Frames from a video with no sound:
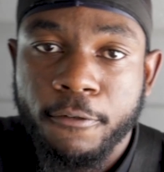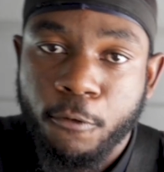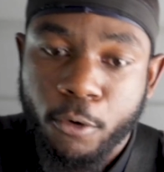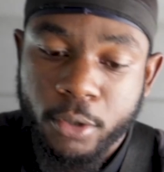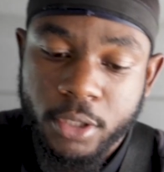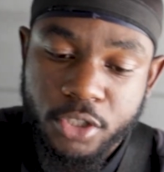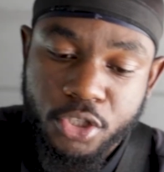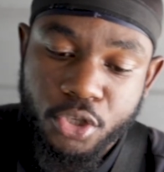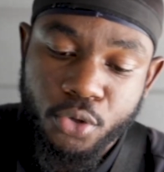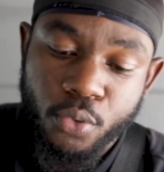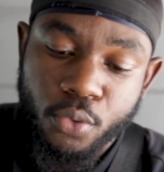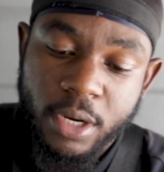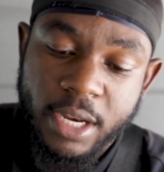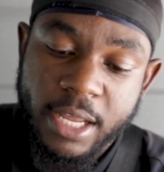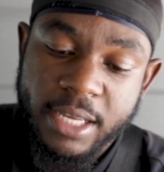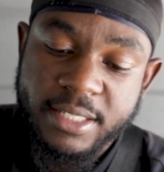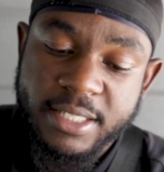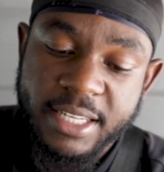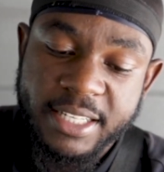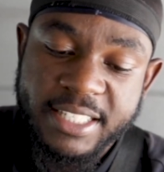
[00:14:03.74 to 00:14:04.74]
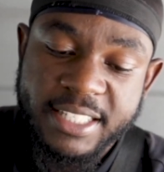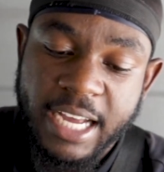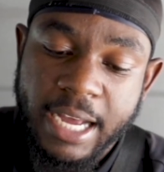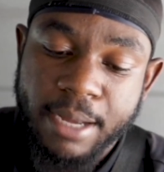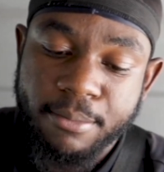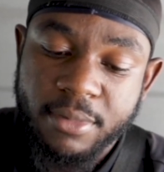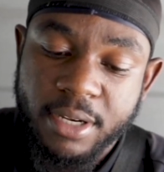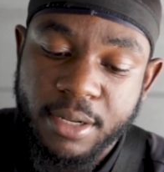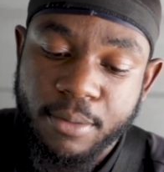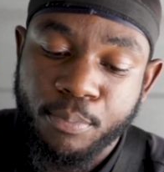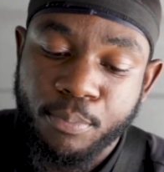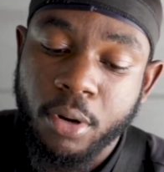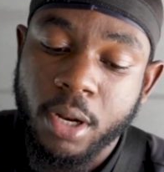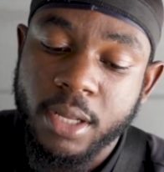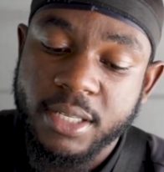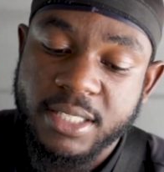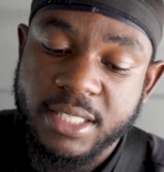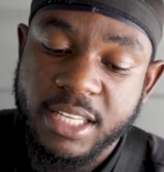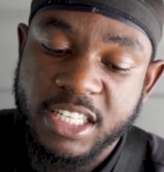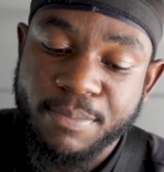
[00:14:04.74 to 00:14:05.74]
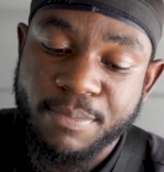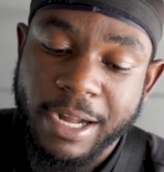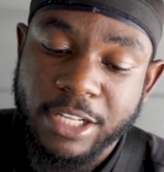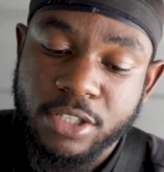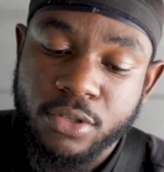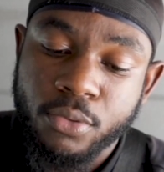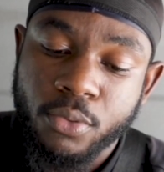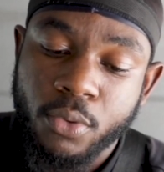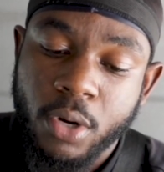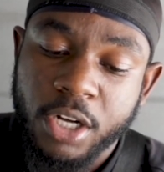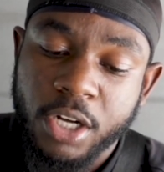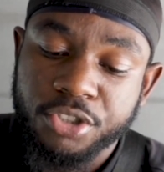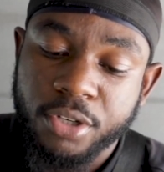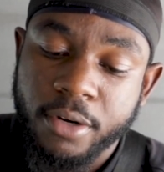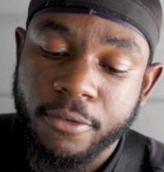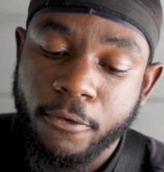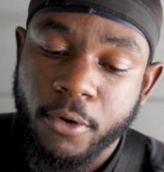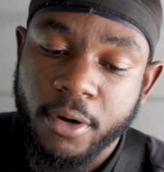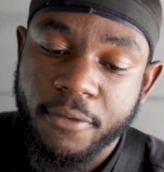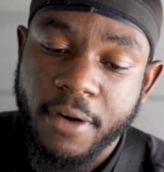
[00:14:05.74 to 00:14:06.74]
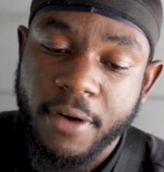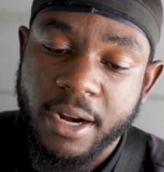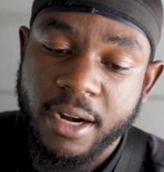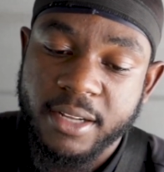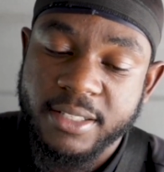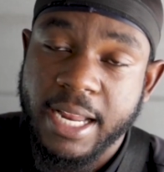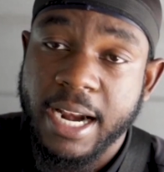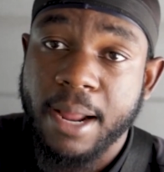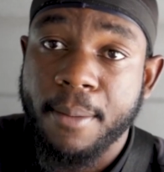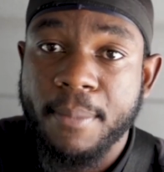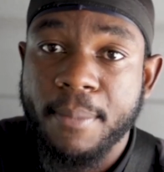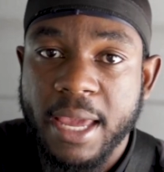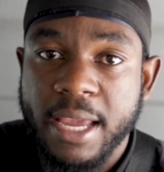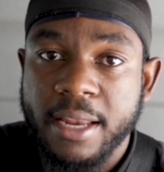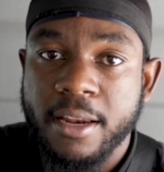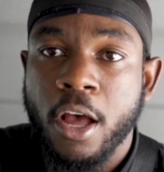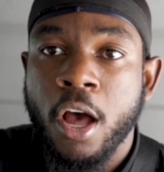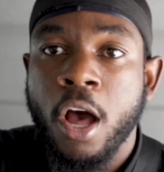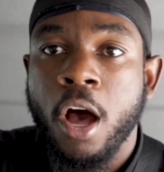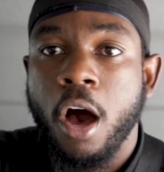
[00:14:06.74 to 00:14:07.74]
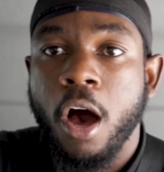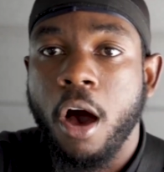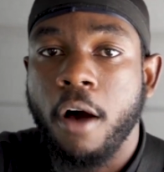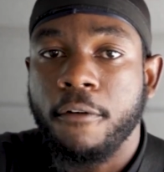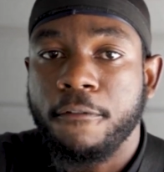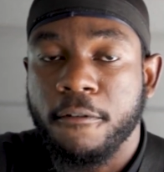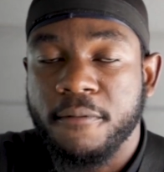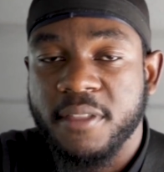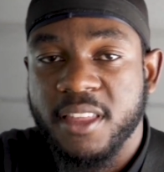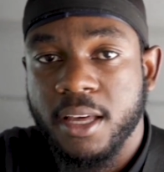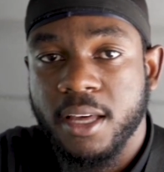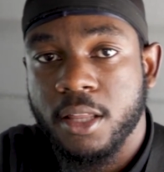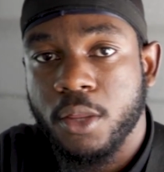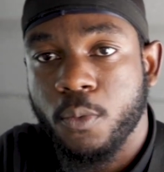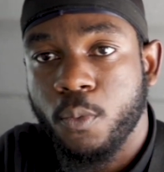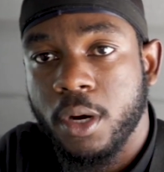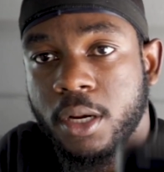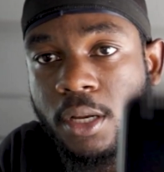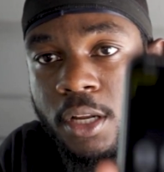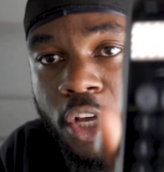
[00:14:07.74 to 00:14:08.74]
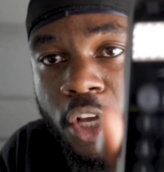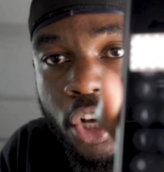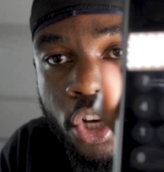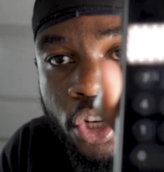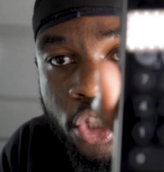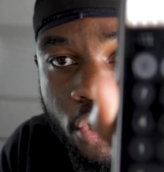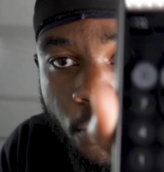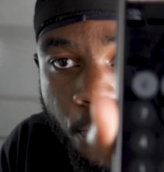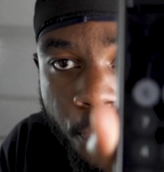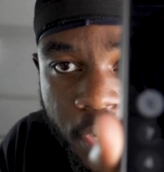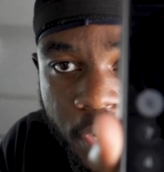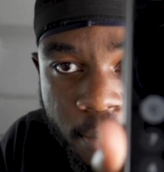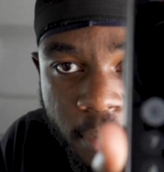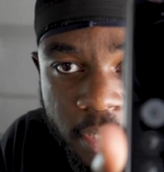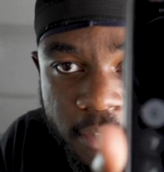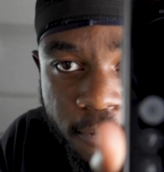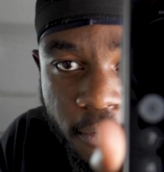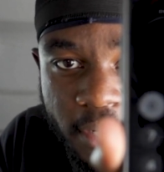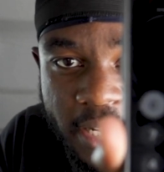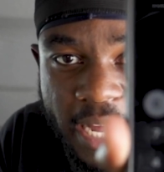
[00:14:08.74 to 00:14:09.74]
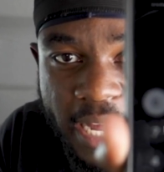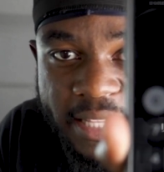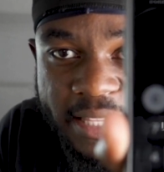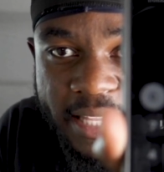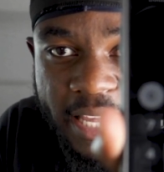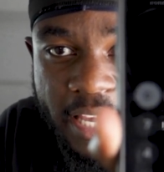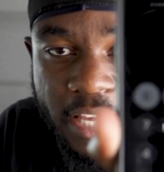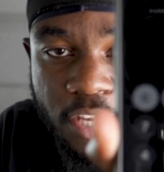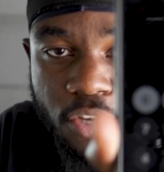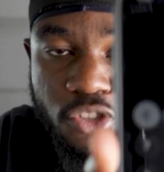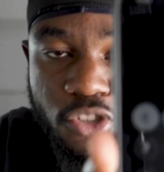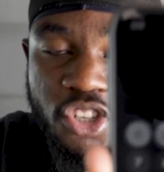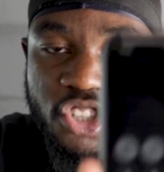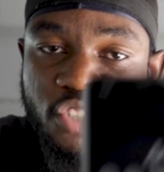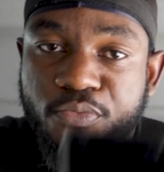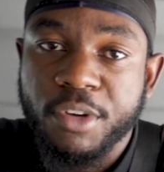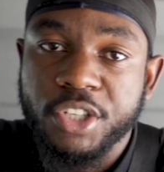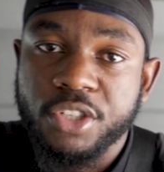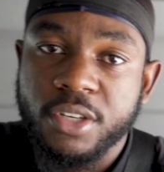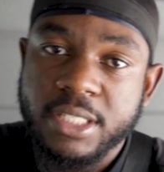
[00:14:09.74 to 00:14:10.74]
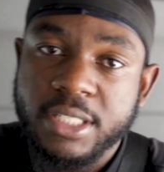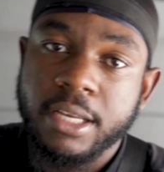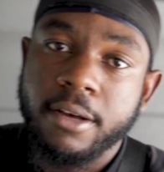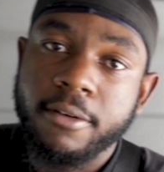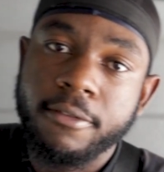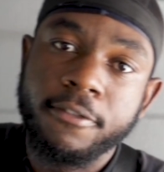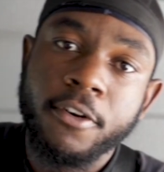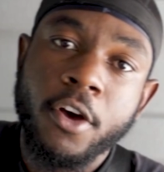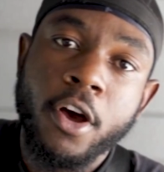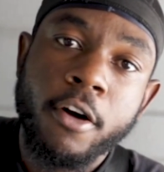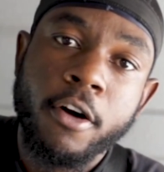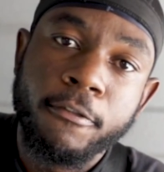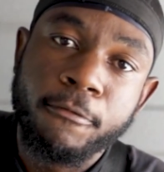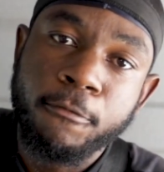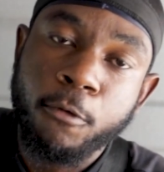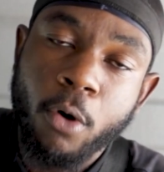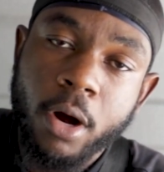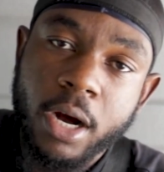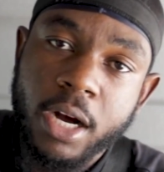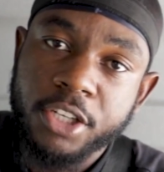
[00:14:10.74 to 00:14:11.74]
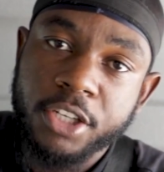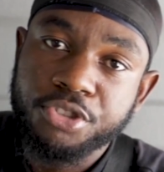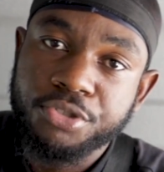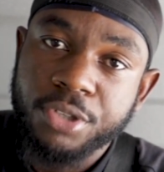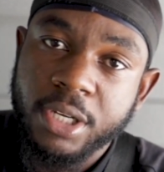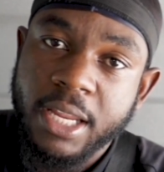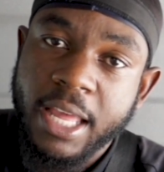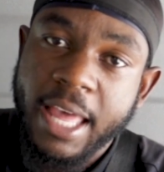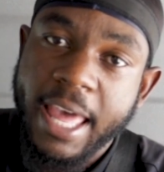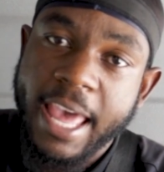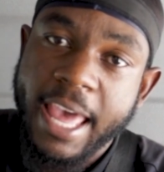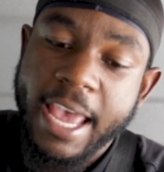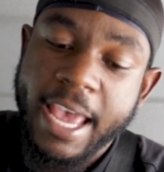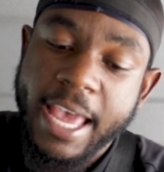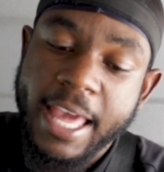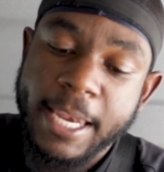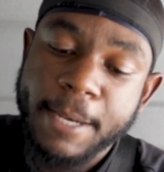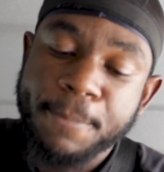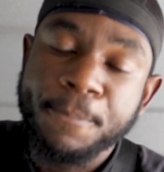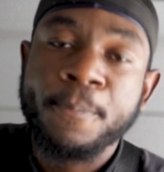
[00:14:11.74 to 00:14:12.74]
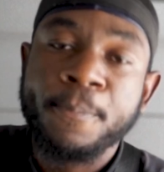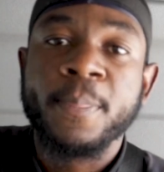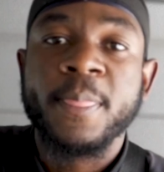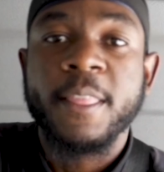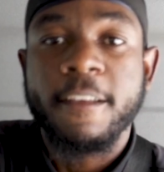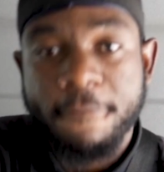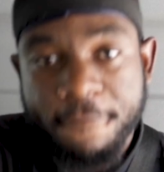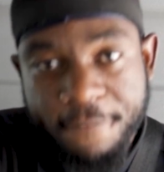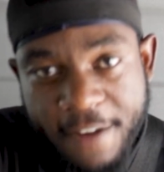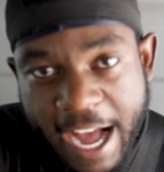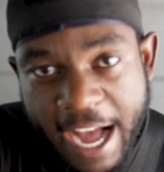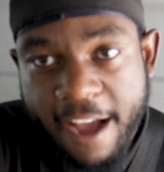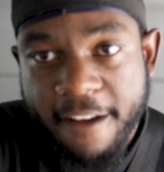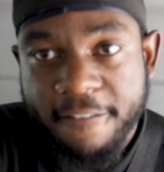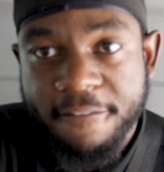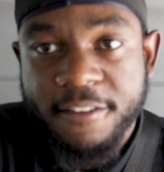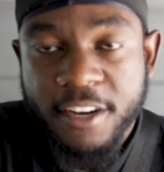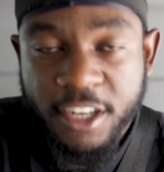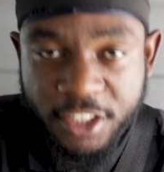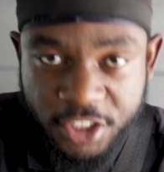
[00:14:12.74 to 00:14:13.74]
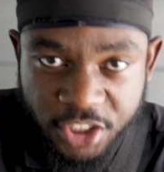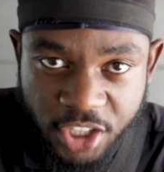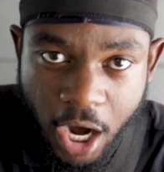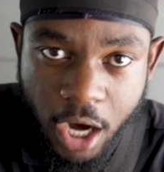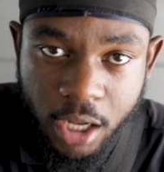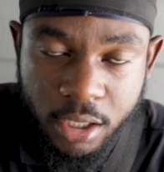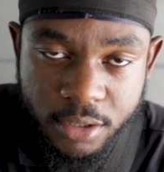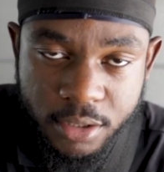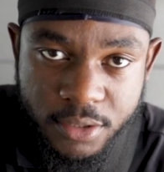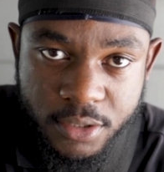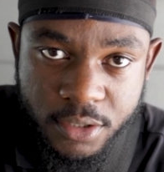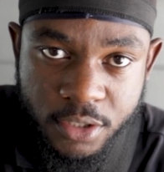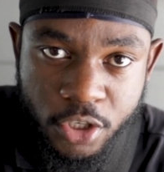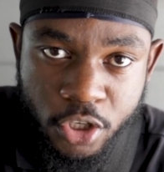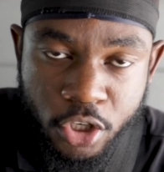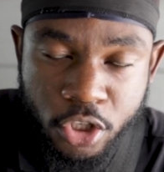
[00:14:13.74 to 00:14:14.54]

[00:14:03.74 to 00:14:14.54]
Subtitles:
for the 2. Let's say time the plus this by 2, $145 that I made off of the other one. So pretty much for that day, you just made yourself $405.